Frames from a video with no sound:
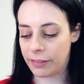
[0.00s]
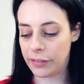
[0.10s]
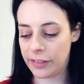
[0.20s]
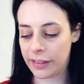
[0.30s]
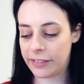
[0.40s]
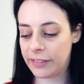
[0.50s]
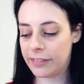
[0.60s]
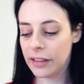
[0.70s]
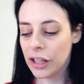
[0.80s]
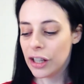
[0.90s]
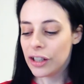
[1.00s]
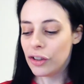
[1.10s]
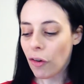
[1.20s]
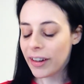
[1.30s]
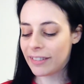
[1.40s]
this is
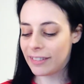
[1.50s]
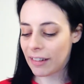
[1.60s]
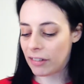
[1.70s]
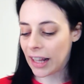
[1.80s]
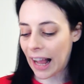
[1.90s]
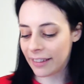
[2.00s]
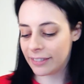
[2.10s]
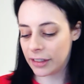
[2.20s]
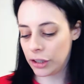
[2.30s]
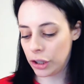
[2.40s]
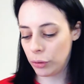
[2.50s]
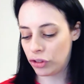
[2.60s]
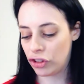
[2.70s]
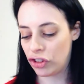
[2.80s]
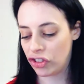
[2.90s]
not necessarily asking you
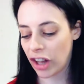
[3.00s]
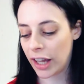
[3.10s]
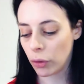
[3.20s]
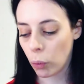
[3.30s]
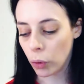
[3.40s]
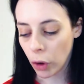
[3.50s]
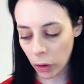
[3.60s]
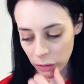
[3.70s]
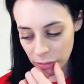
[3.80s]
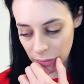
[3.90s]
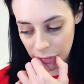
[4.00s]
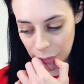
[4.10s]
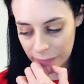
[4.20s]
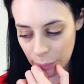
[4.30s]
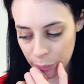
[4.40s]
to decide or not to
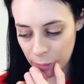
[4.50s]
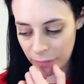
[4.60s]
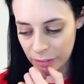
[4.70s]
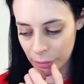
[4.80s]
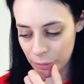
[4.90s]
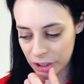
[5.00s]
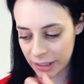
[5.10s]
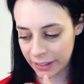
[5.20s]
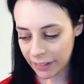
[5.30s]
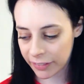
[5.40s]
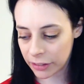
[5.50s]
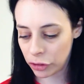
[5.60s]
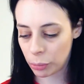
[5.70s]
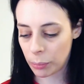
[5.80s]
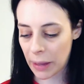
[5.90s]
accept this private commission. It's asking you
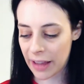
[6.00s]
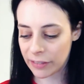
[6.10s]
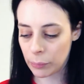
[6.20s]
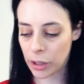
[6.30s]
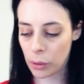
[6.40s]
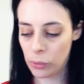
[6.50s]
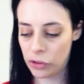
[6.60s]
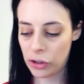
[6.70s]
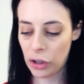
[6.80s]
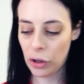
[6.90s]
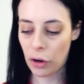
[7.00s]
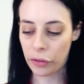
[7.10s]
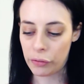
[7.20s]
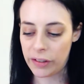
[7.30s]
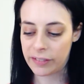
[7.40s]
to prepare some notes on
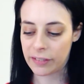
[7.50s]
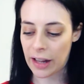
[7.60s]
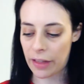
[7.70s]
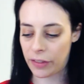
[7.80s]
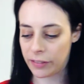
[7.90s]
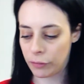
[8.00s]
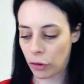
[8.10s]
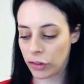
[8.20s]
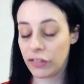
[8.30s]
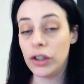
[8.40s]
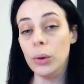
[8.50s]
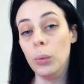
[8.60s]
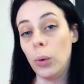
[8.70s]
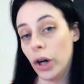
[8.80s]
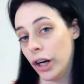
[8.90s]
the risks and ethics involved if you
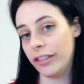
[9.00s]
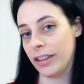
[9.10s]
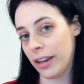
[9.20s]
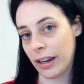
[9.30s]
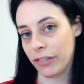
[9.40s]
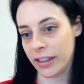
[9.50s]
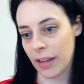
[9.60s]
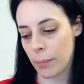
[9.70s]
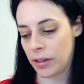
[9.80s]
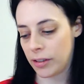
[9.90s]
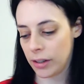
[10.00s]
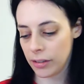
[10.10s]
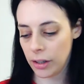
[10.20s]
were to have accepted it.